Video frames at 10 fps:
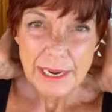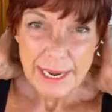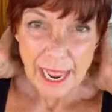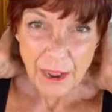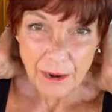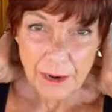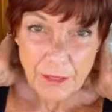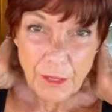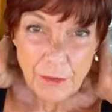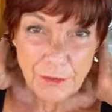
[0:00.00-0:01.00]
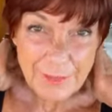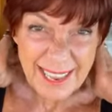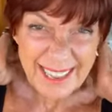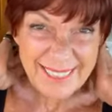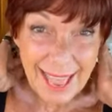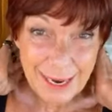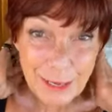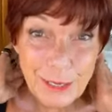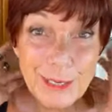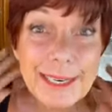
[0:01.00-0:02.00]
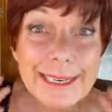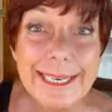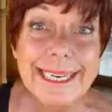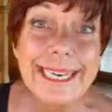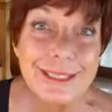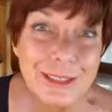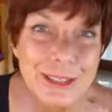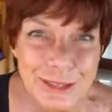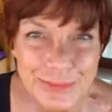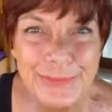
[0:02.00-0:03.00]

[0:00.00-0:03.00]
down in that little ditch.